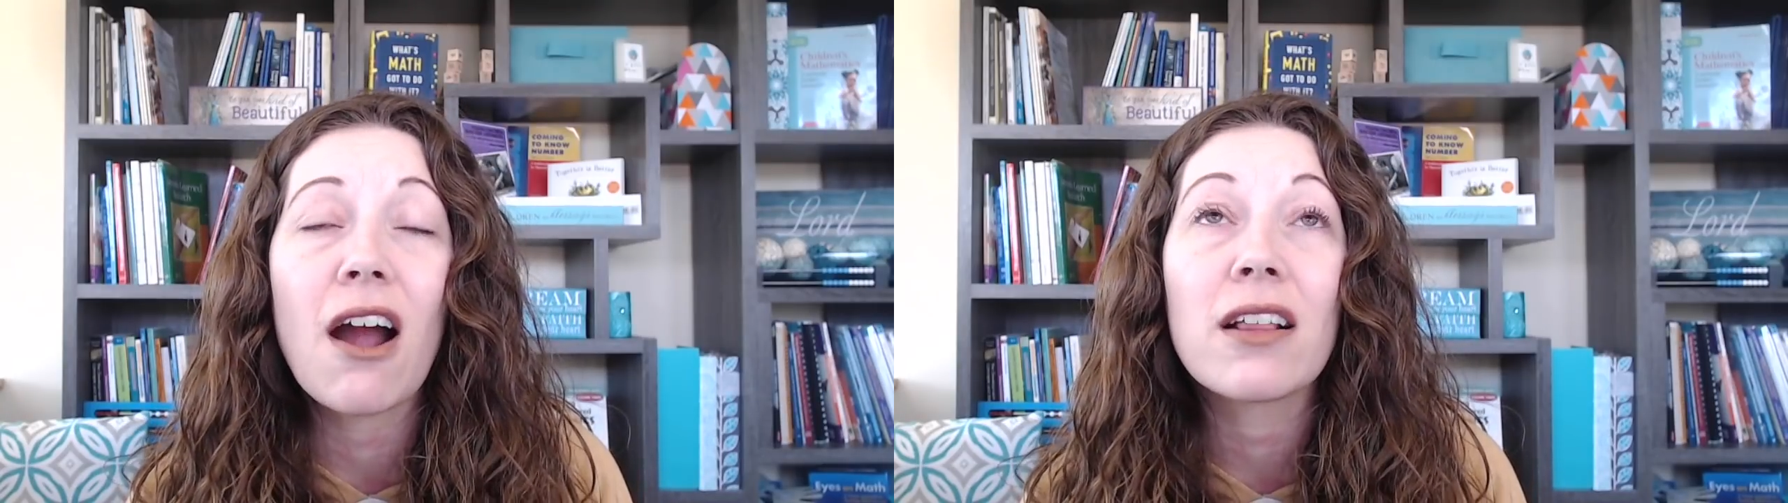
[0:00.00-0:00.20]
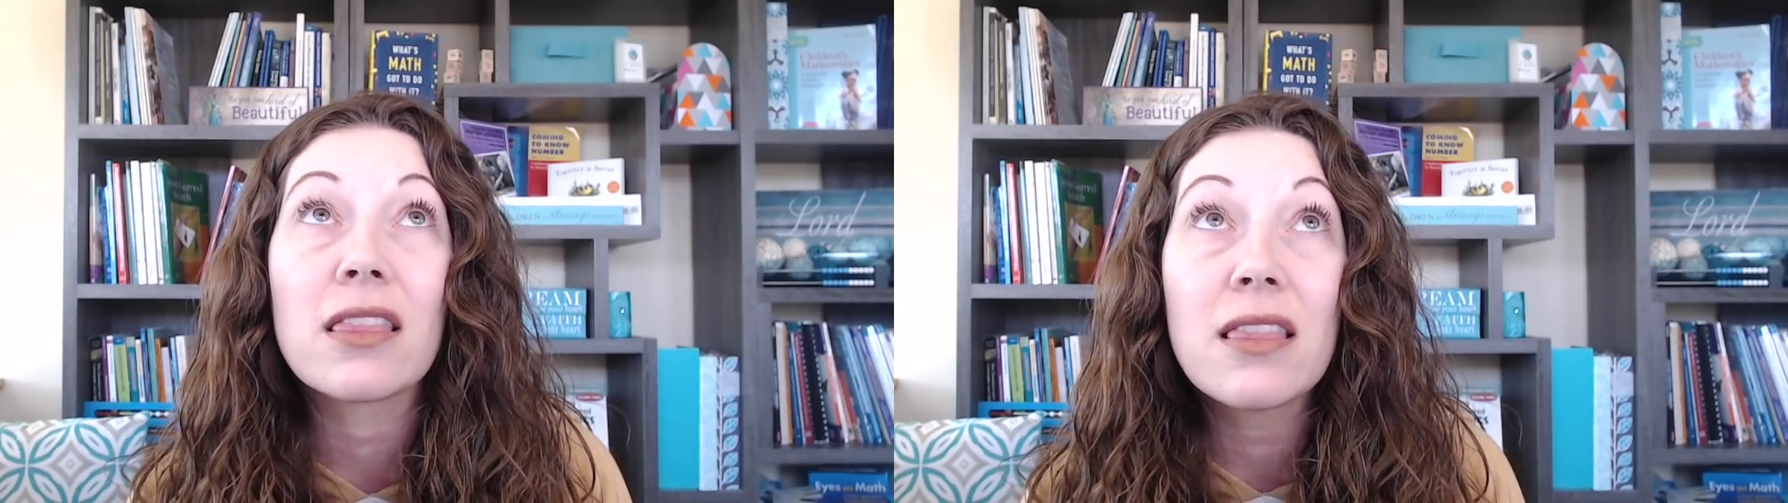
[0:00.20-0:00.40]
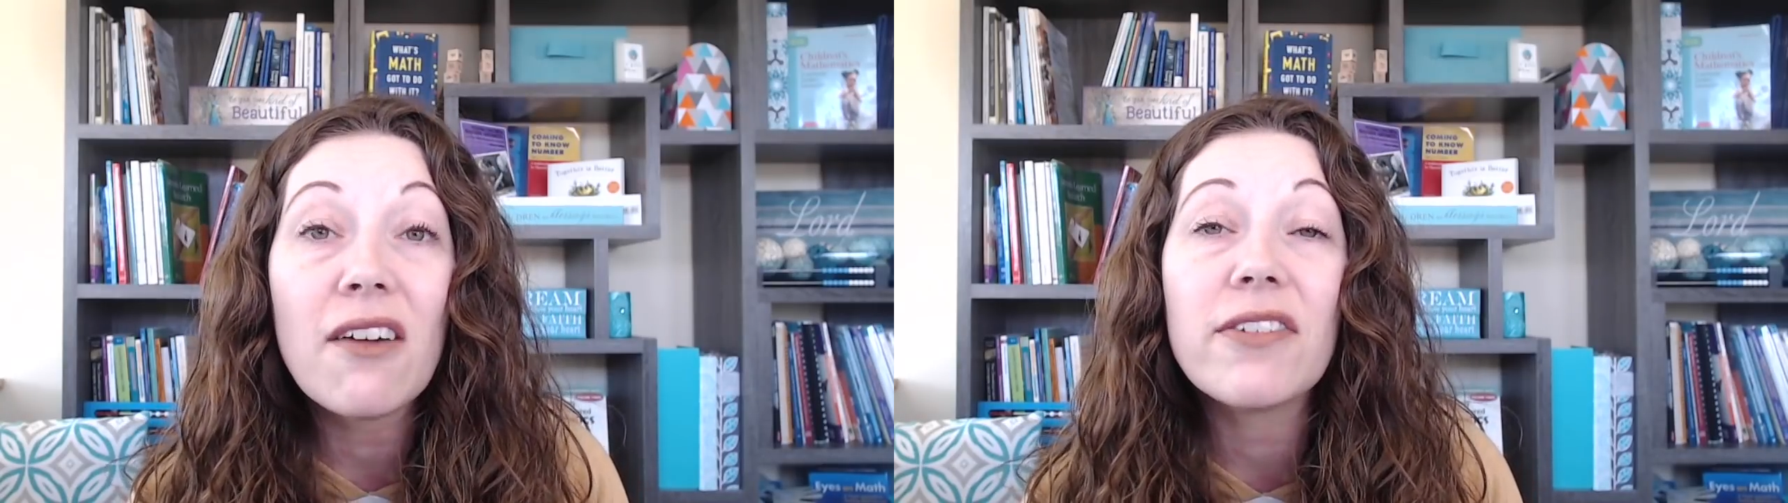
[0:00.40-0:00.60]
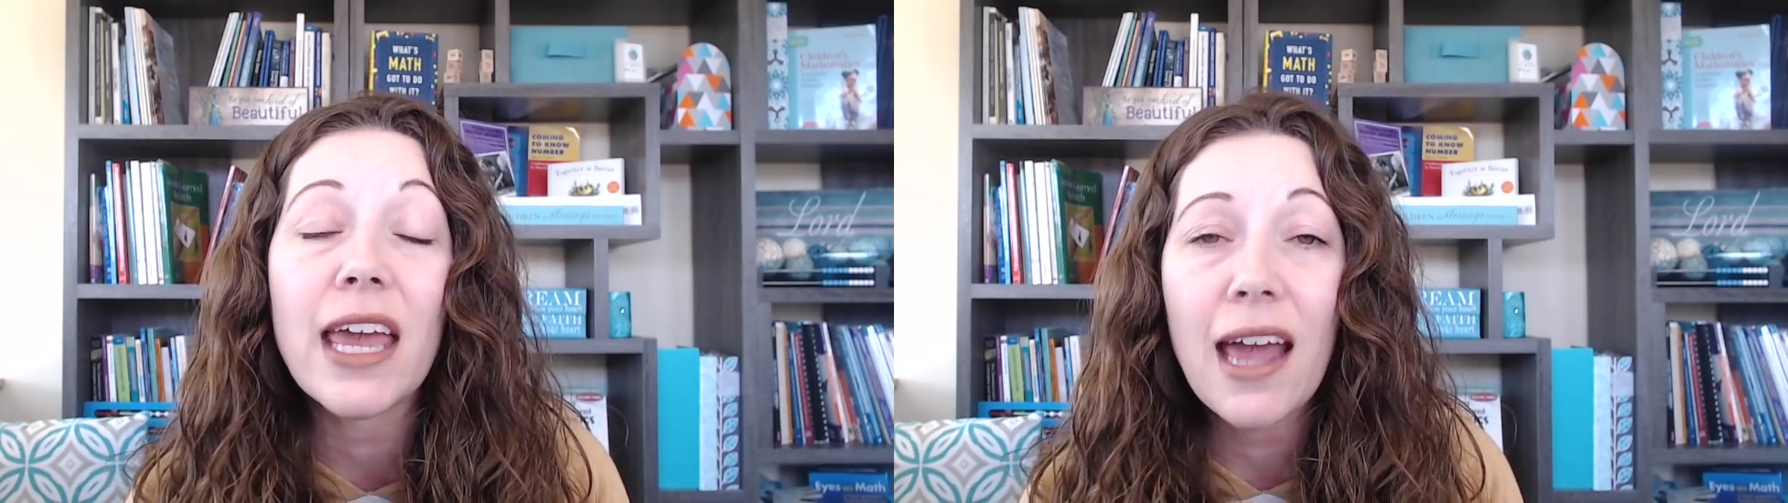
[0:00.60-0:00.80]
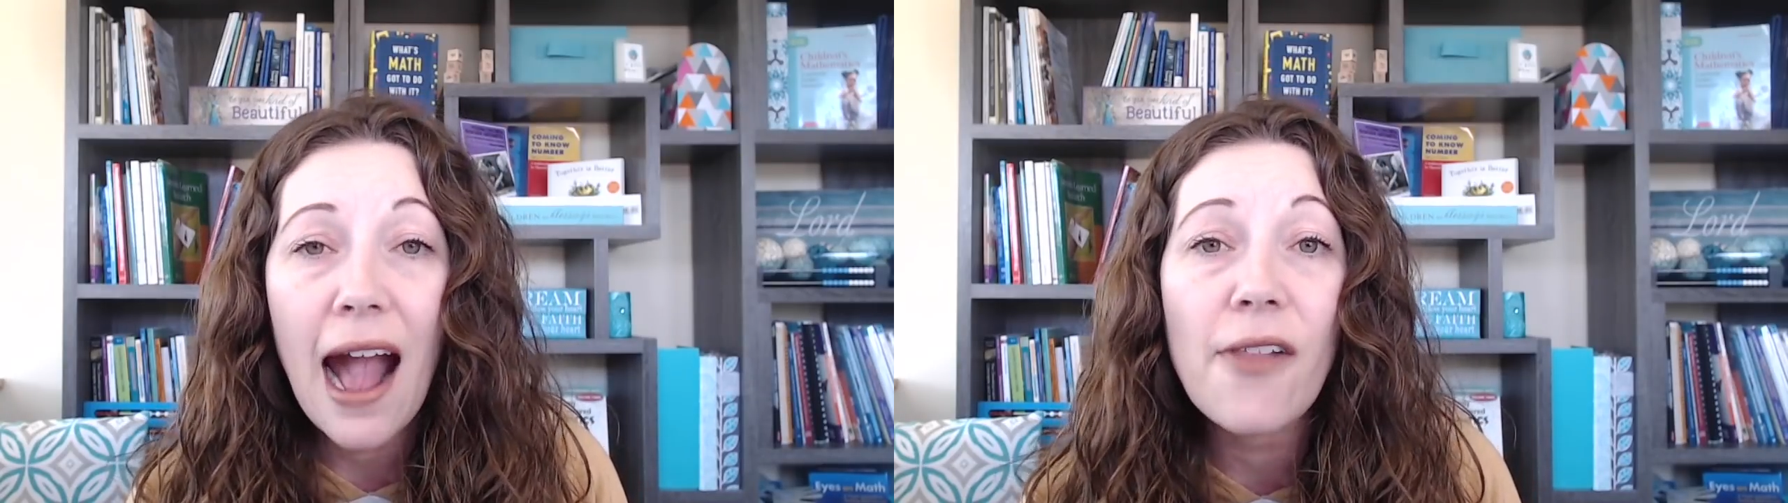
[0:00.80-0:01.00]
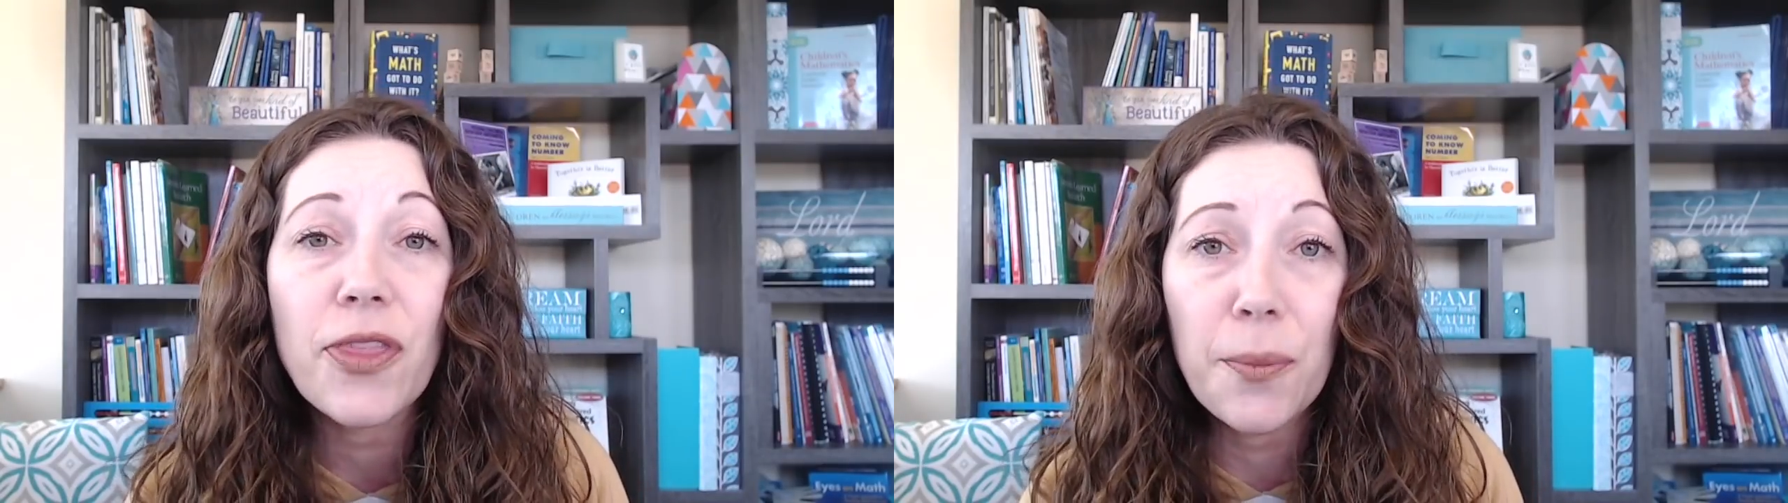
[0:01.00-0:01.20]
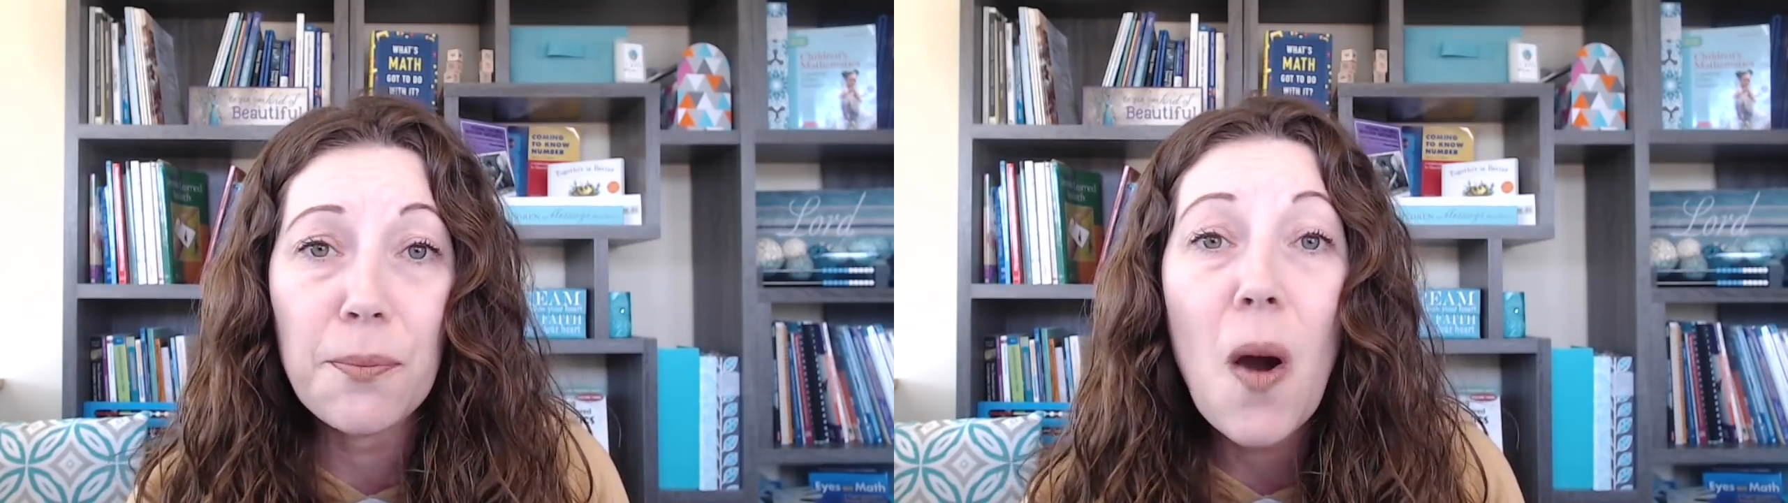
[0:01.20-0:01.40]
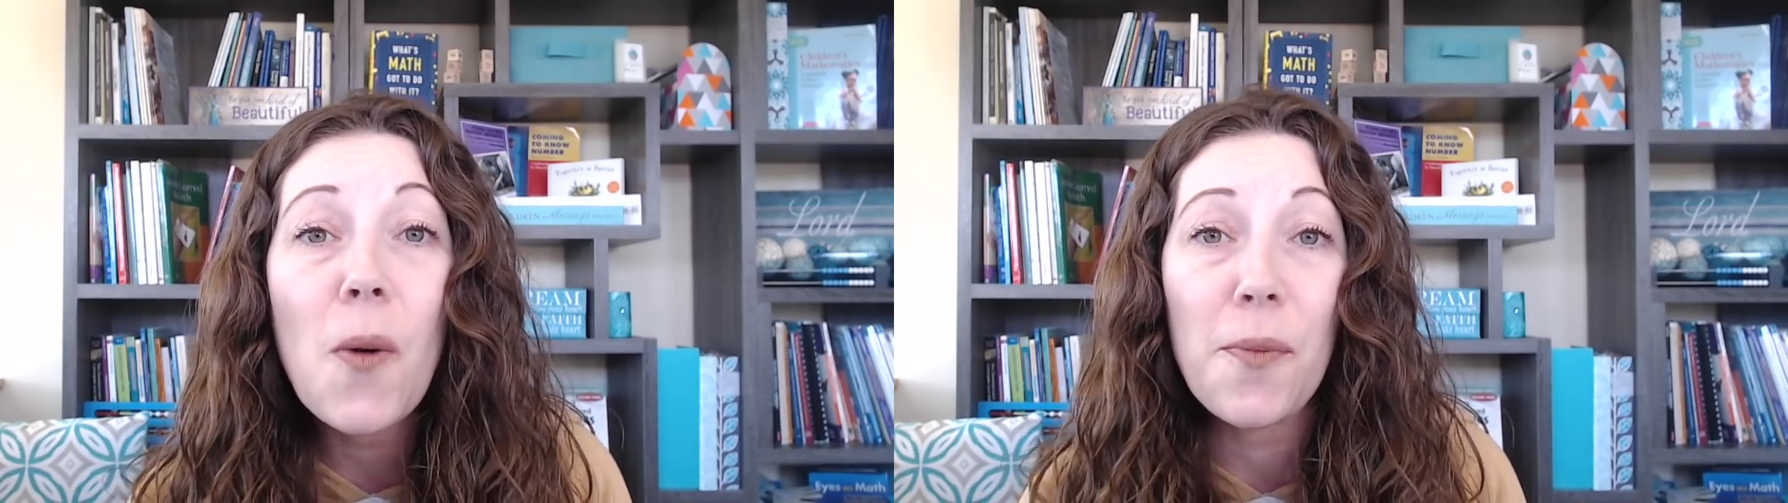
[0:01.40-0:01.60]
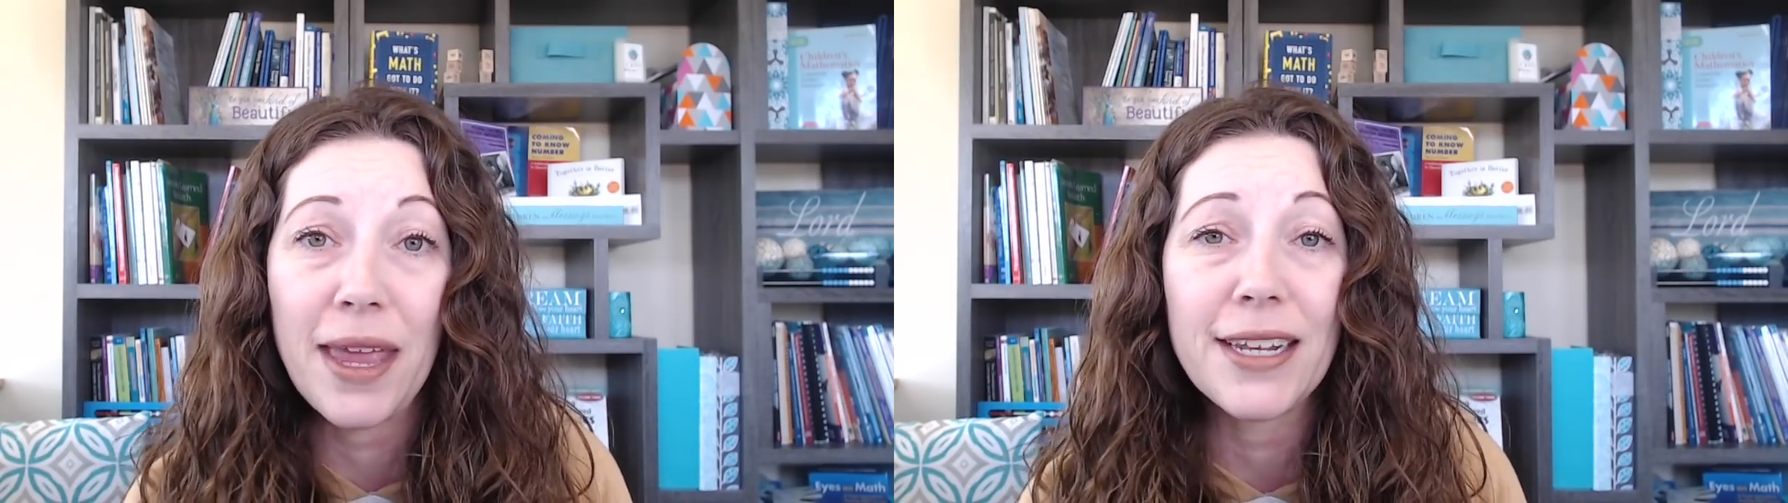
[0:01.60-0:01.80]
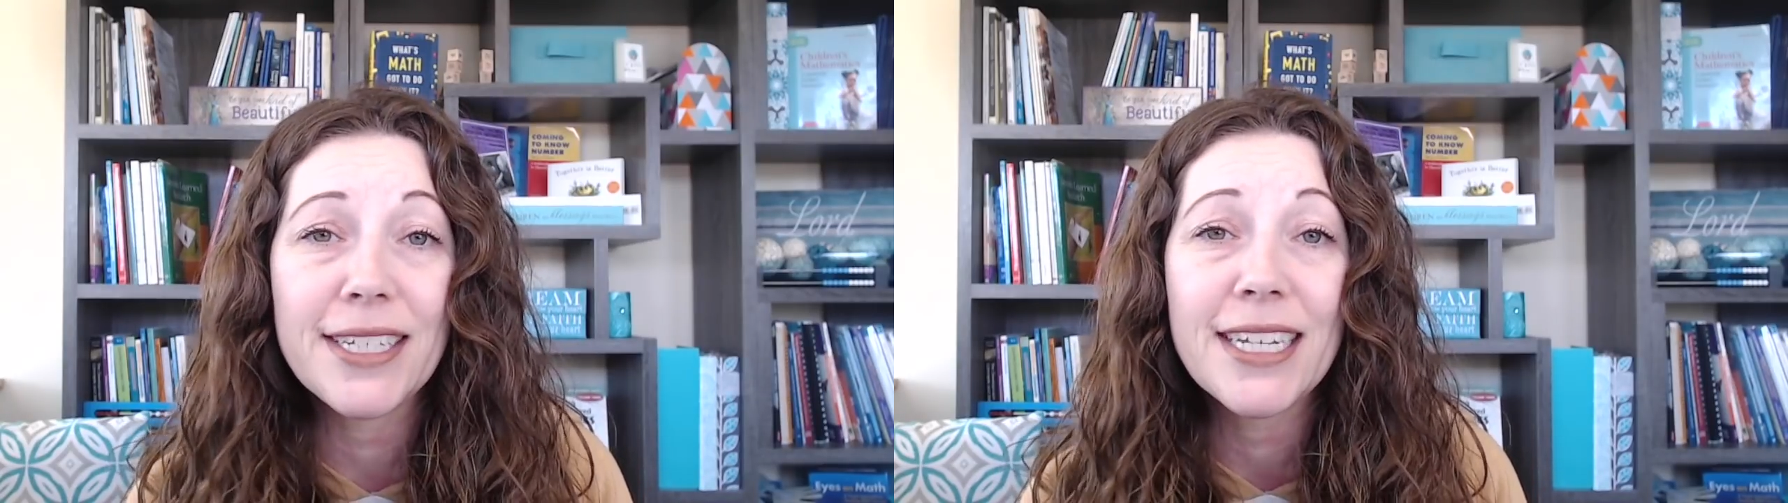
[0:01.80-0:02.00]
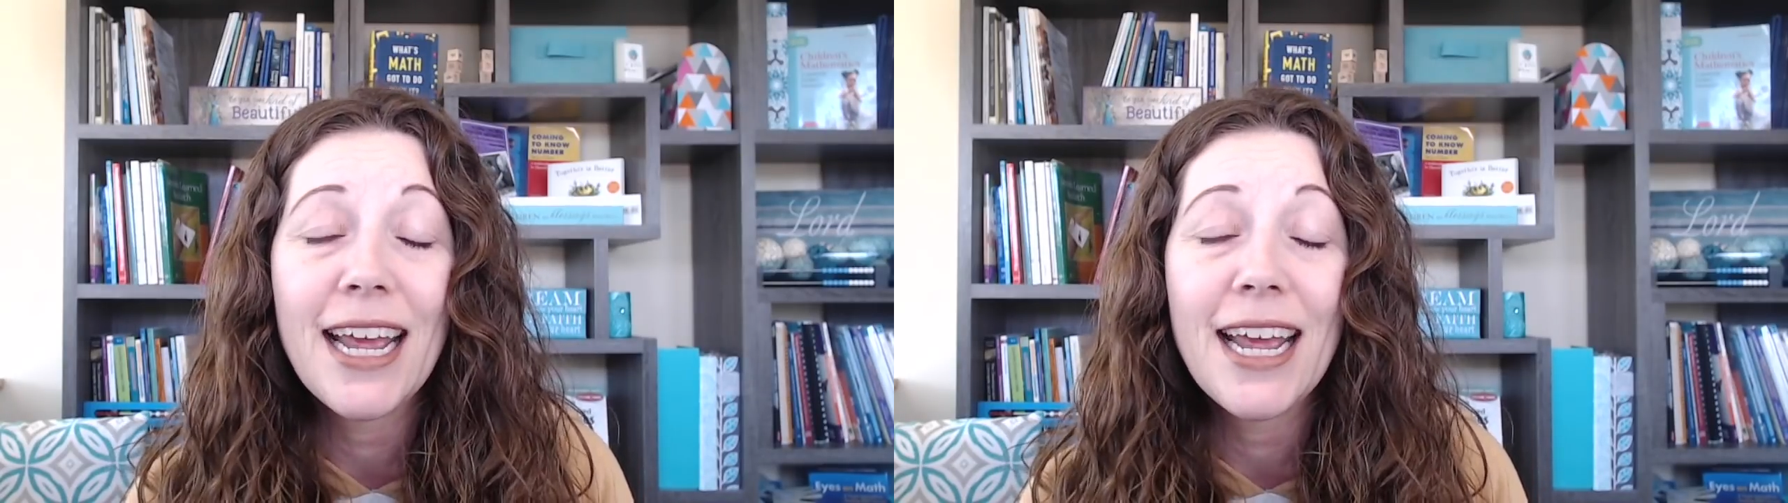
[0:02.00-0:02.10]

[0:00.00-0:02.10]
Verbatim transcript: are loving at the moment.